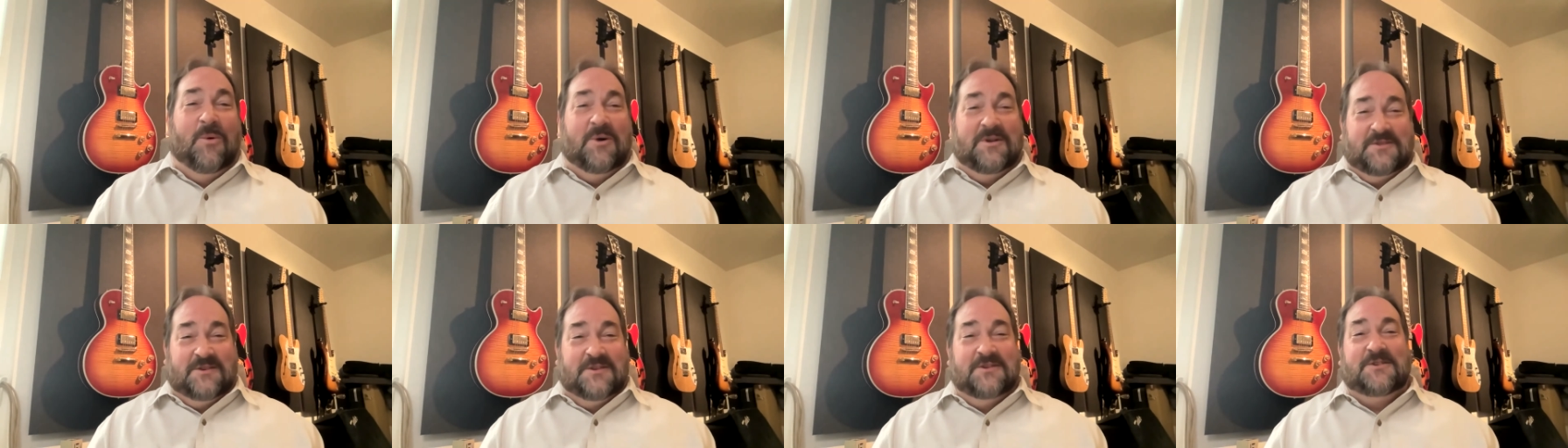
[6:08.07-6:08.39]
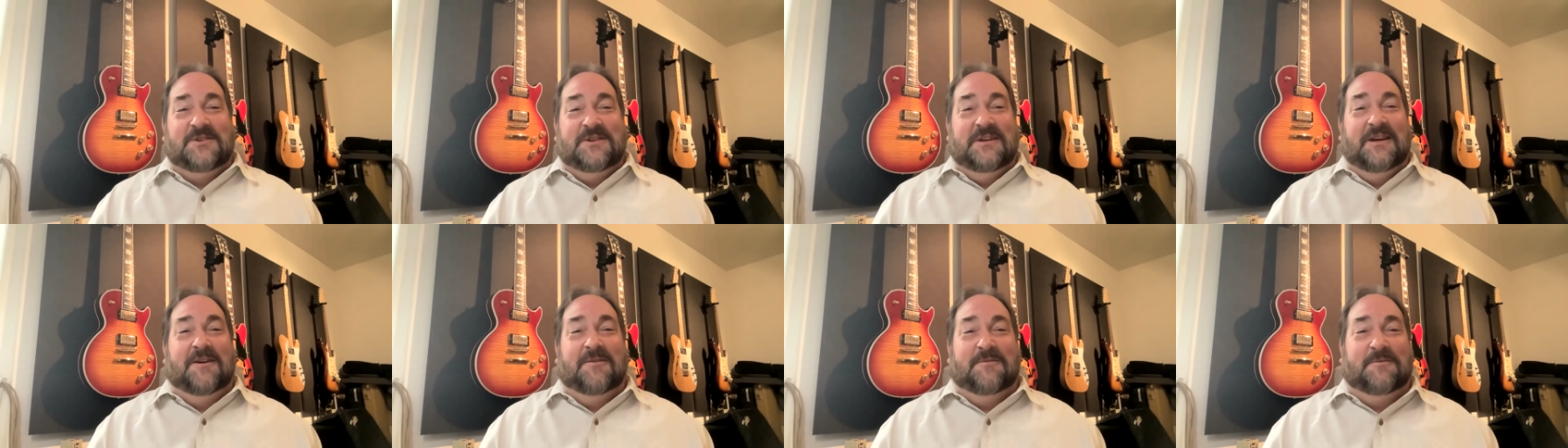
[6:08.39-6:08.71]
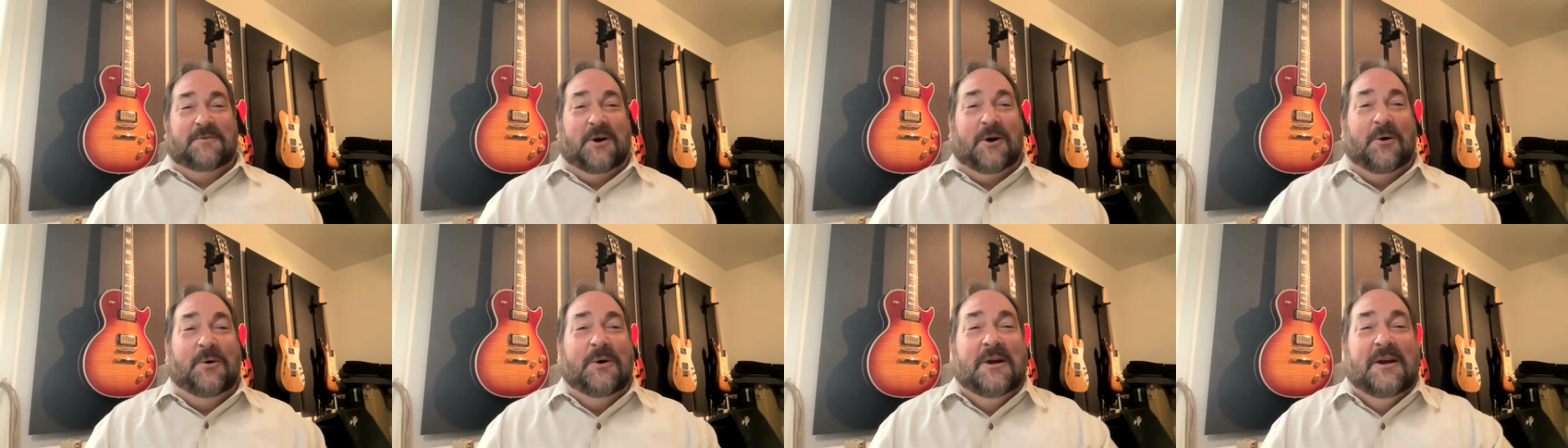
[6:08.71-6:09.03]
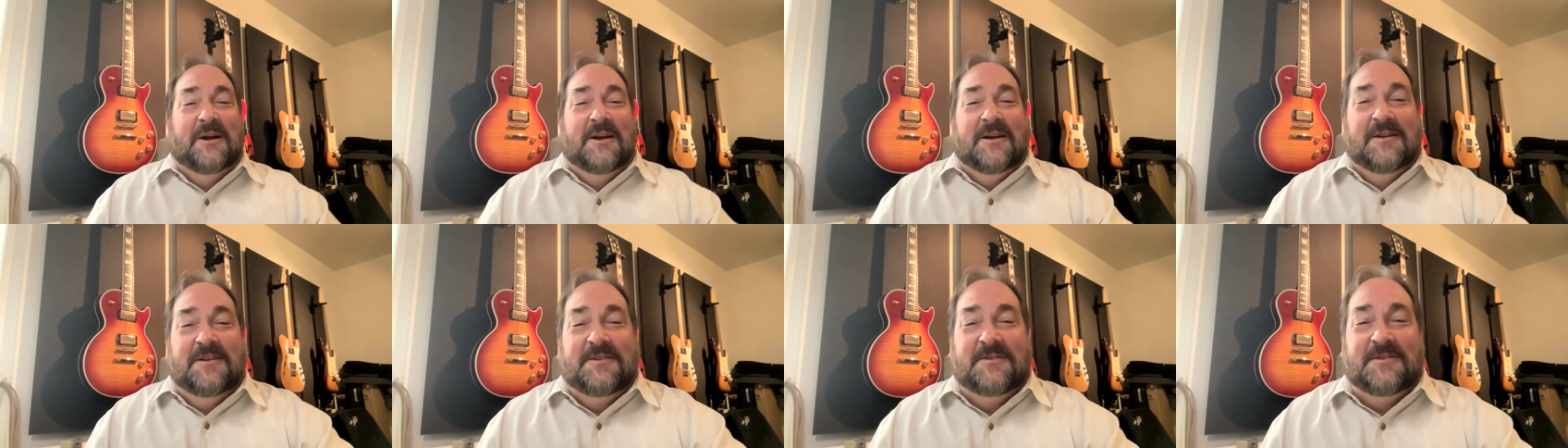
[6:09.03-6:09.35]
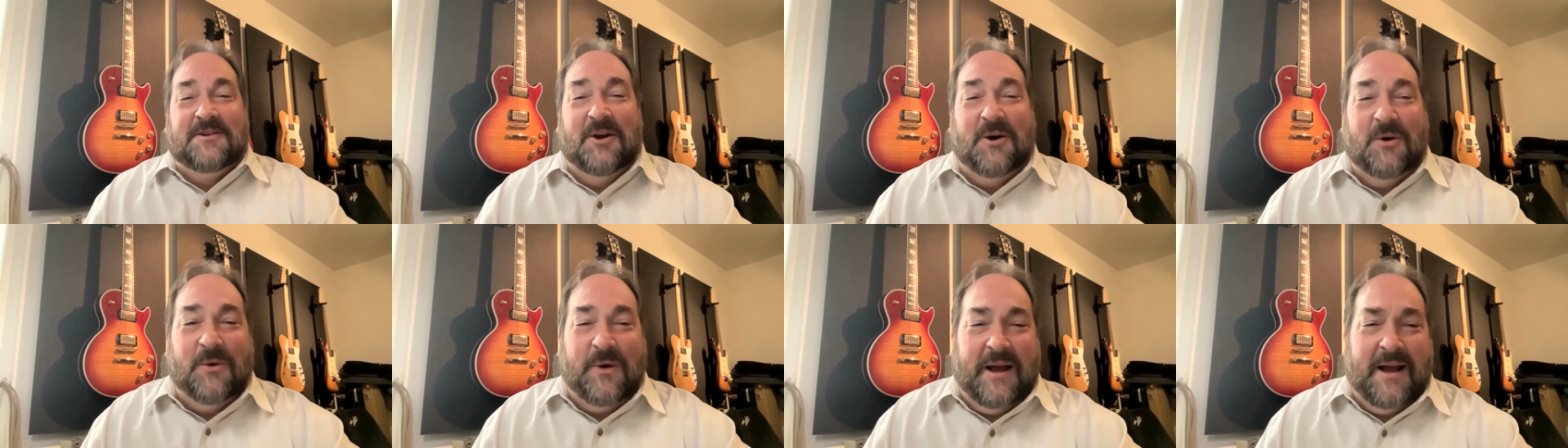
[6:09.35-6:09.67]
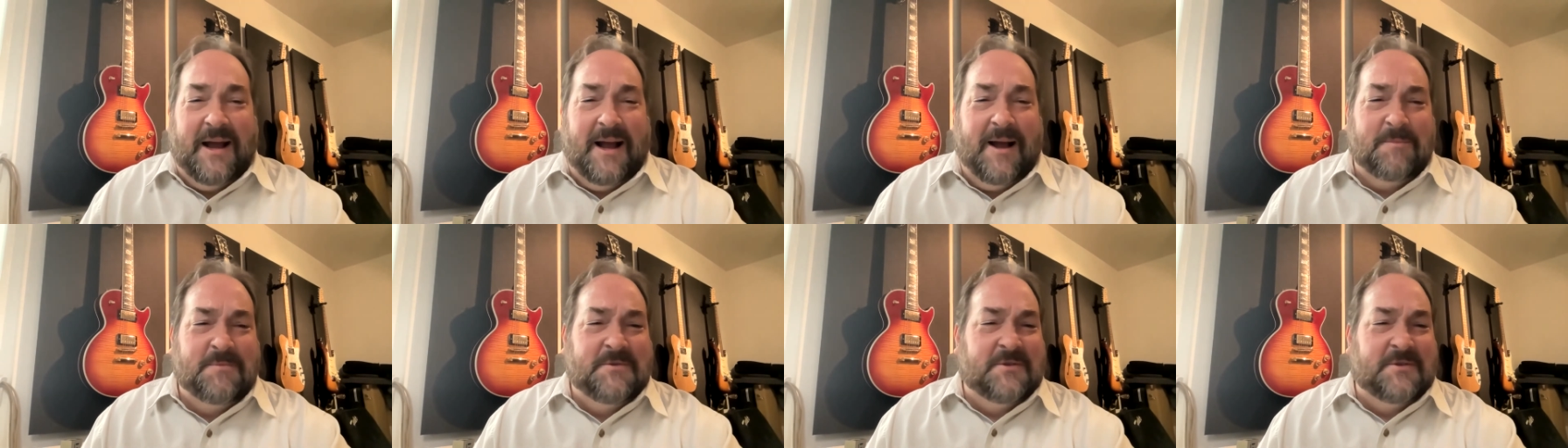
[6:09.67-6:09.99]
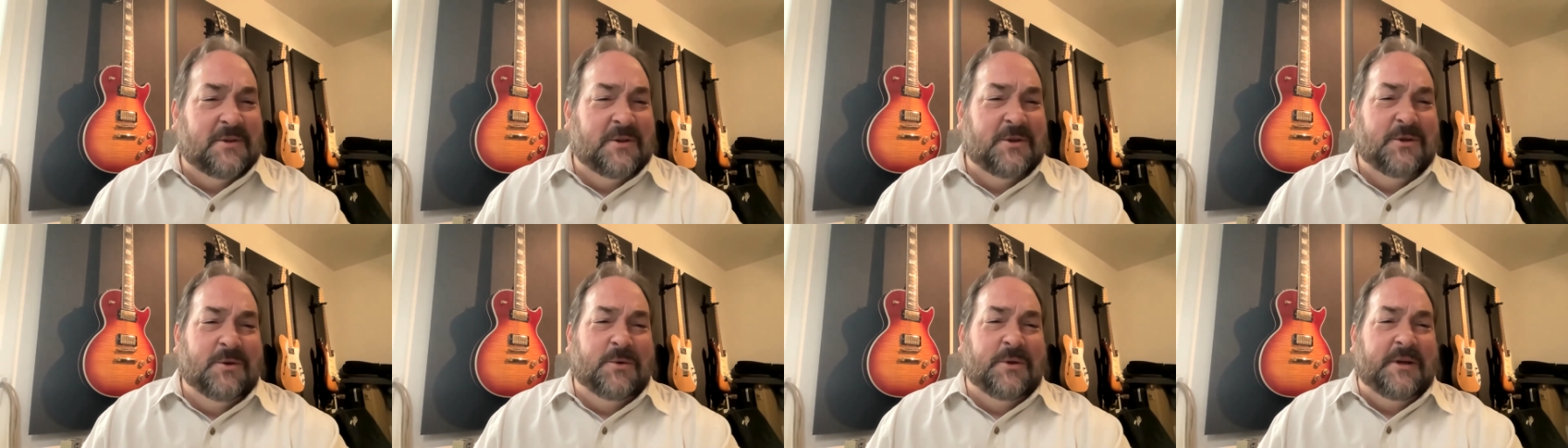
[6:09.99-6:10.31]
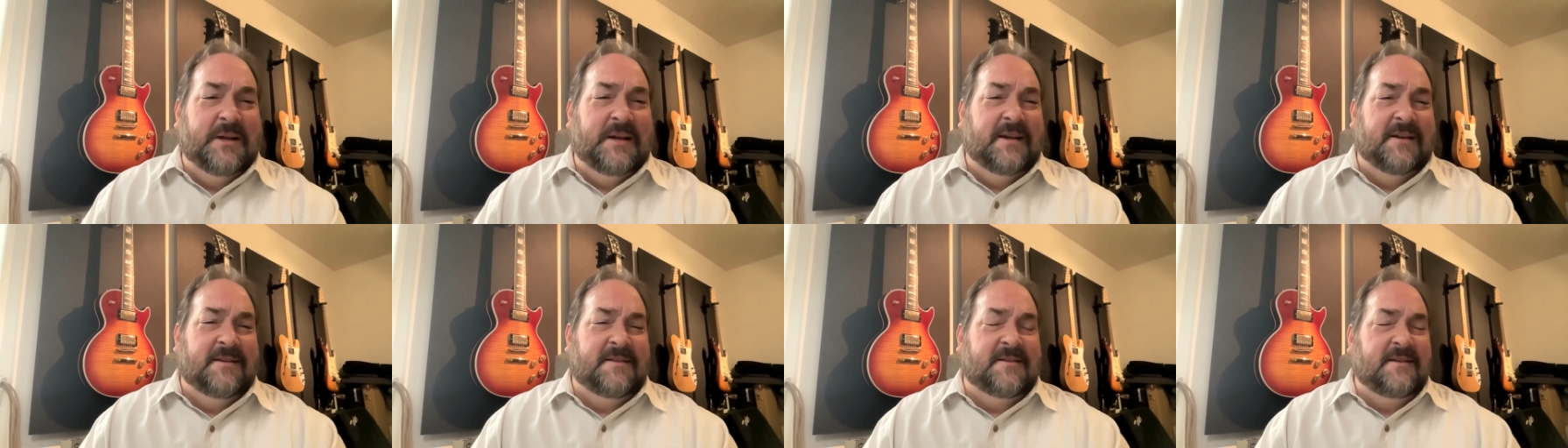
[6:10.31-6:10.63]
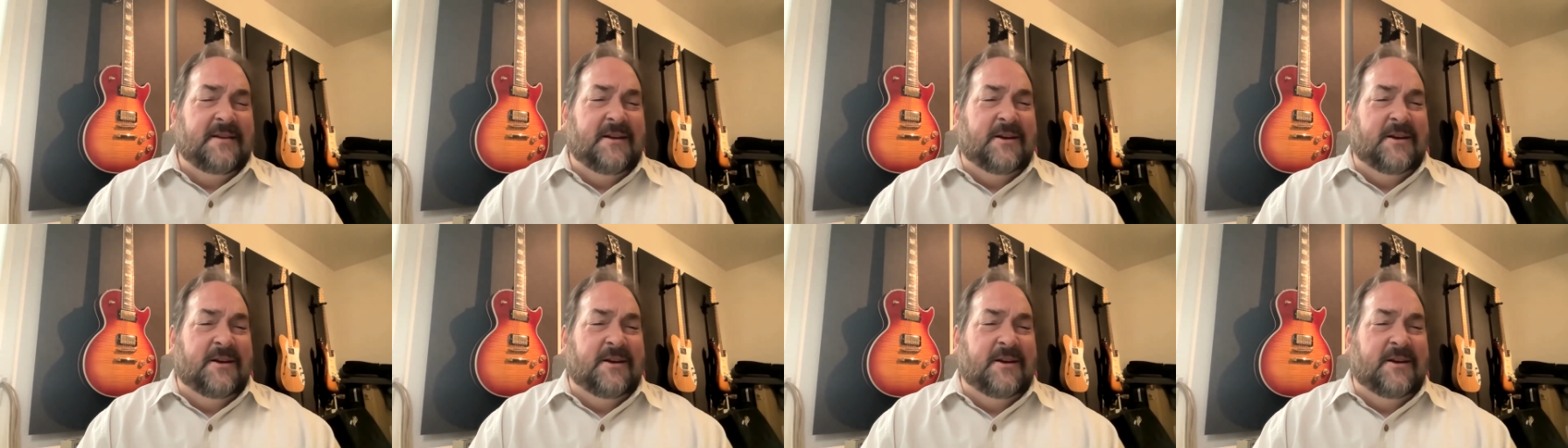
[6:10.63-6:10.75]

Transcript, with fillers: was the cfo so absolutely it